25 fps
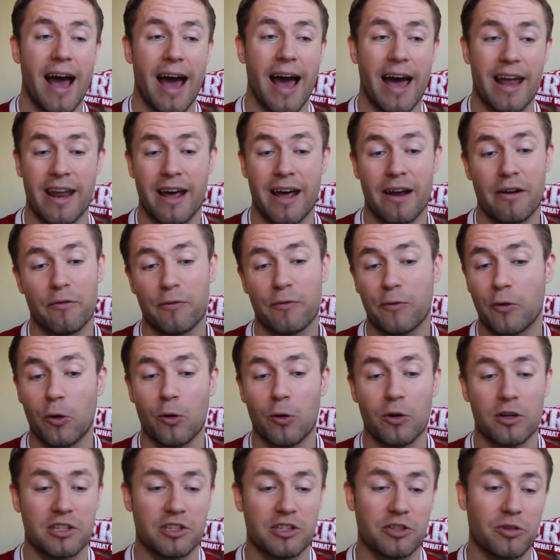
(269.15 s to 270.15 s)
And then of
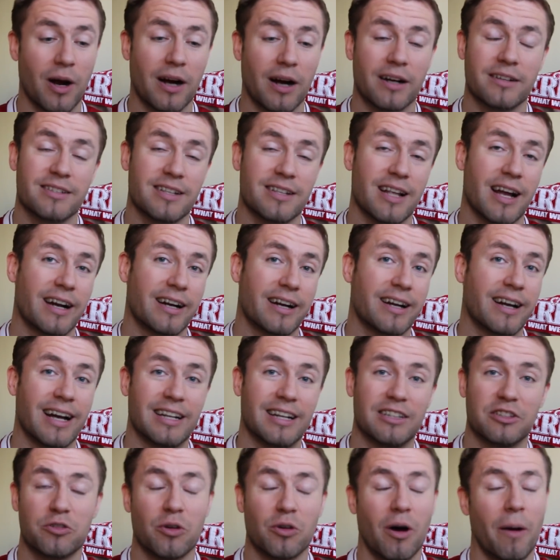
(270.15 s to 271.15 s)
course Draxler
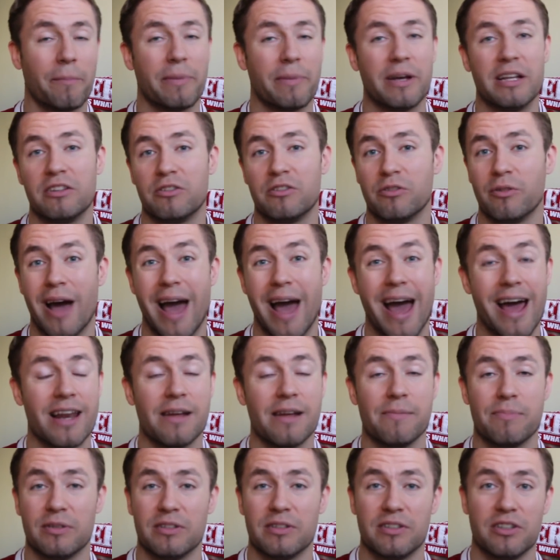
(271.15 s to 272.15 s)
can drop into
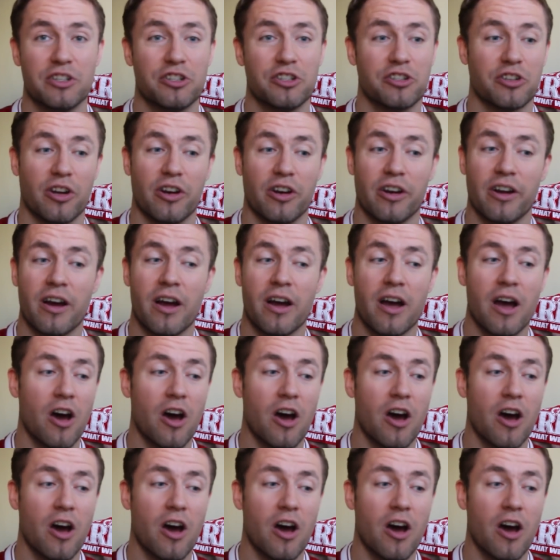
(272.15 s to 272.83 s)
any position